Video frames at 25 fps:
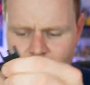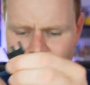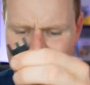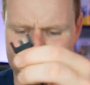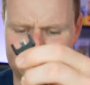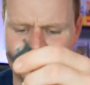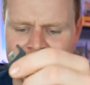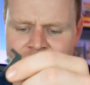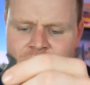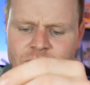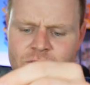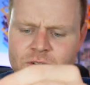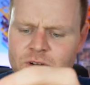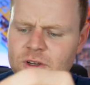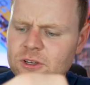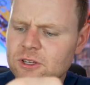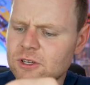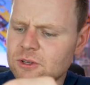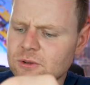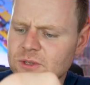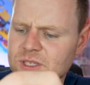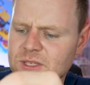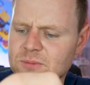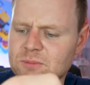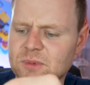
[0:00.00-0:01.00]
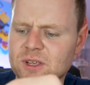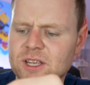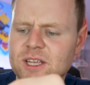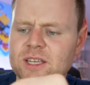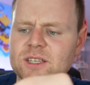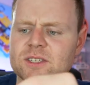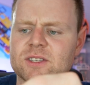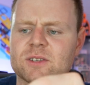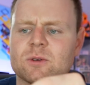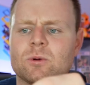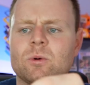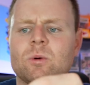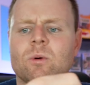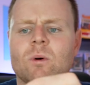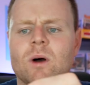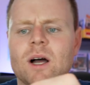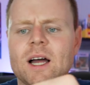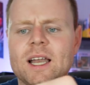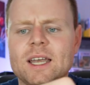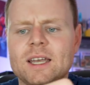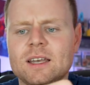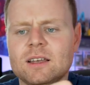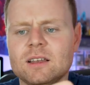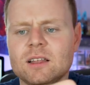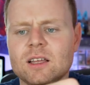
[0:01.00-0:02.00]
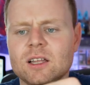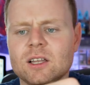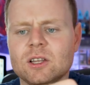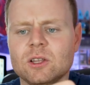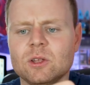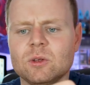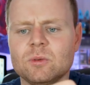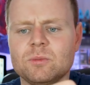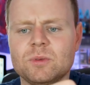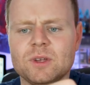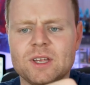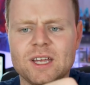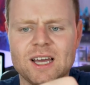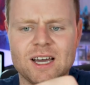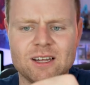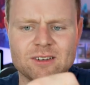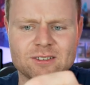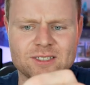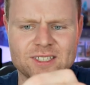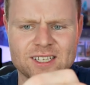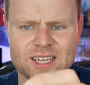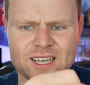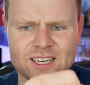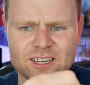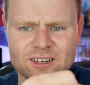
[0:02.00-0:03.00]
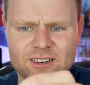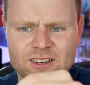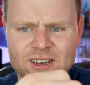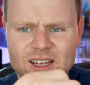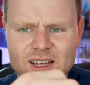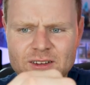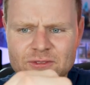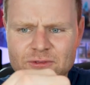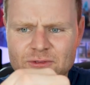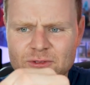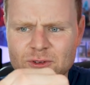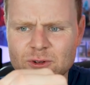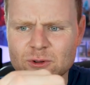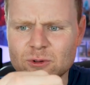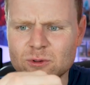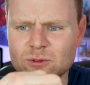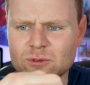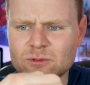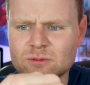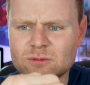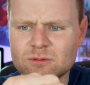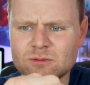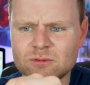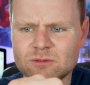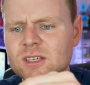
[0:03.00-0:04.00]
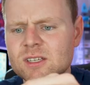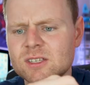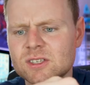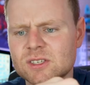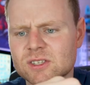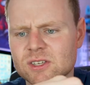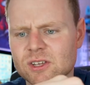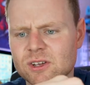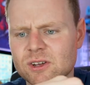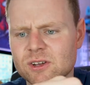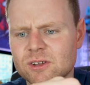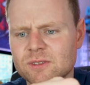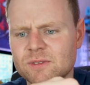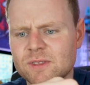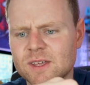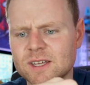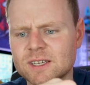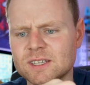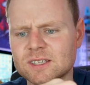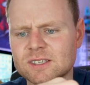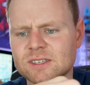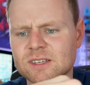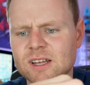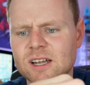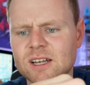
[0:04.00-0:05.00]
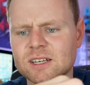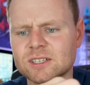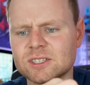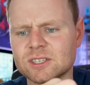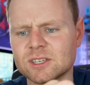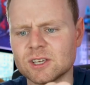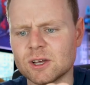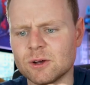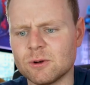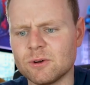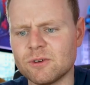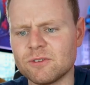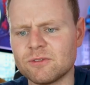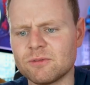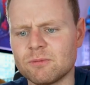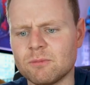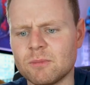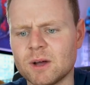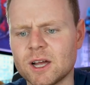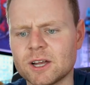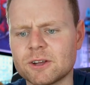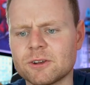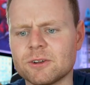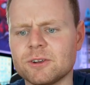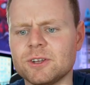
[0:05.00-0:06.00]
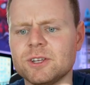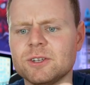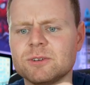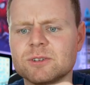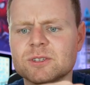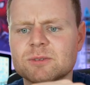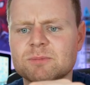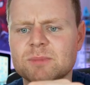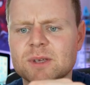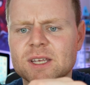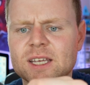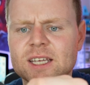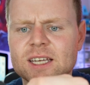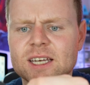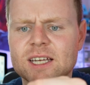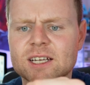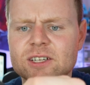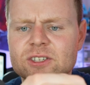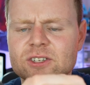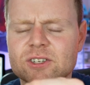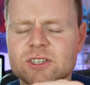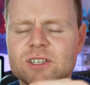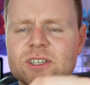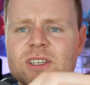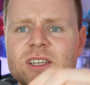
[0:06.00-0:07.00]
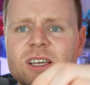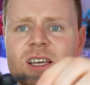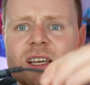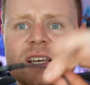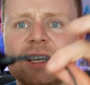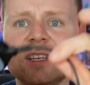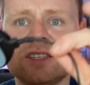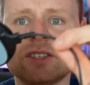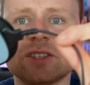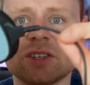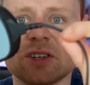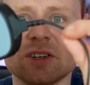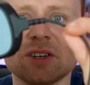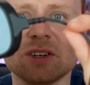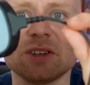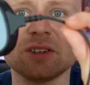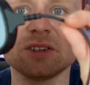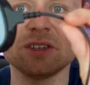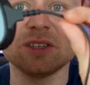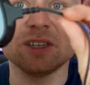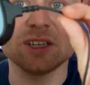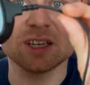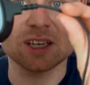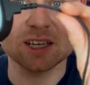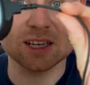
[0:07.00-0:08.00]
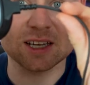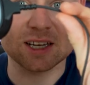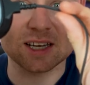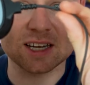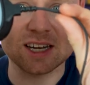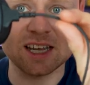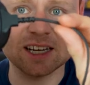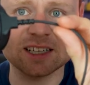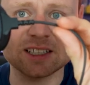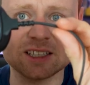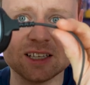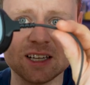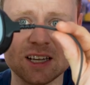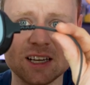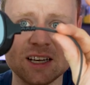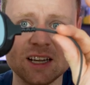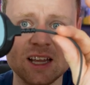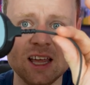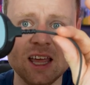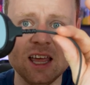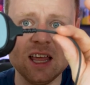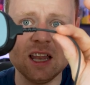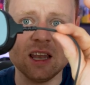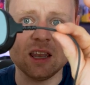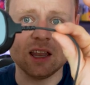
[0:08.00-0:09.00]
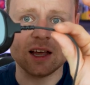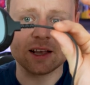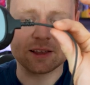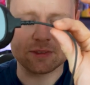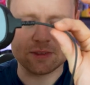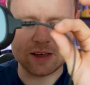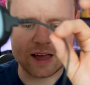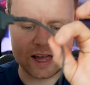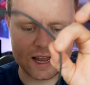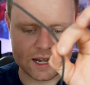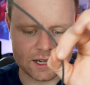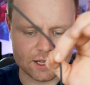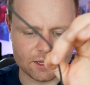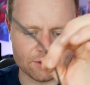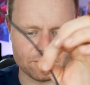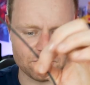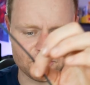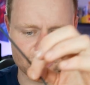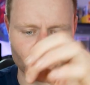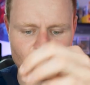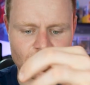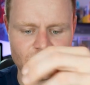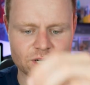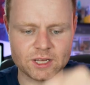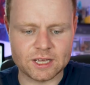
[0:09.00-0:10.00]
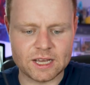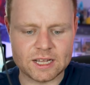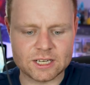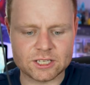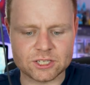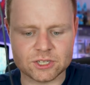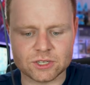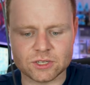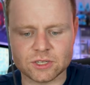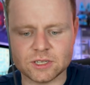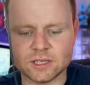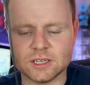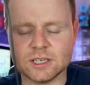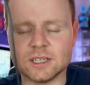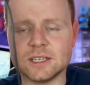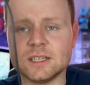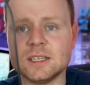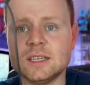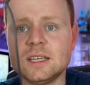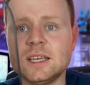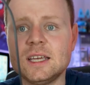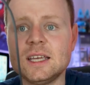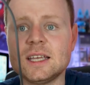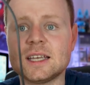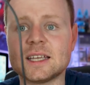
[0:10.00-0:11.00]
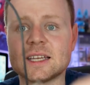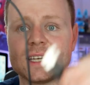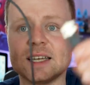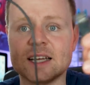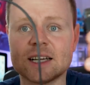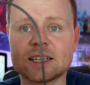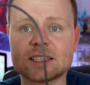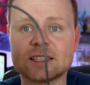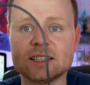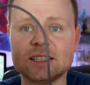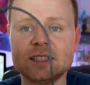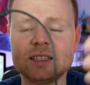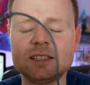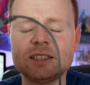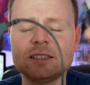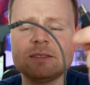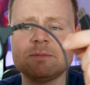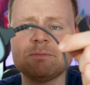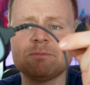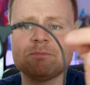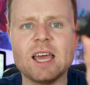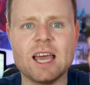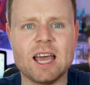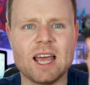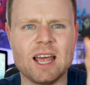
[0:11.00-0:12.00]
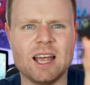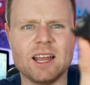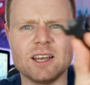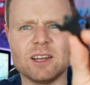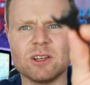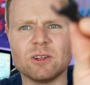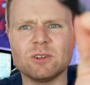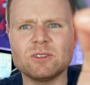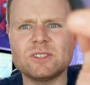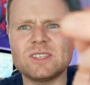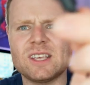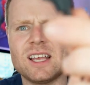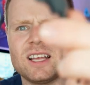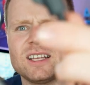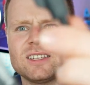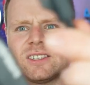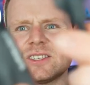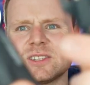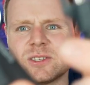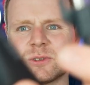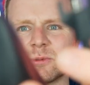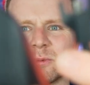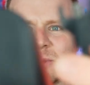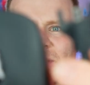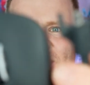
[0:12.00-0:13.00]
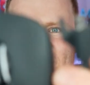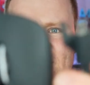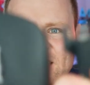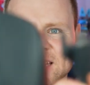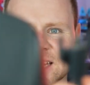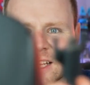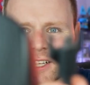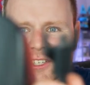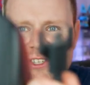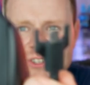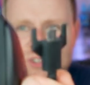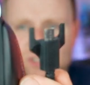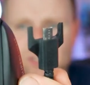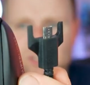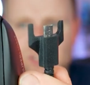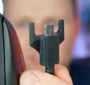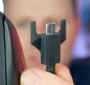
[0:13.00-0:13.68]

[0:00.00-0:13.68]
Micro USB is quite a little bit outdated, I feel. So they decided to go with micro USB connection. So you can connect it like that if you want to actually connect it. And it also has this weird connection.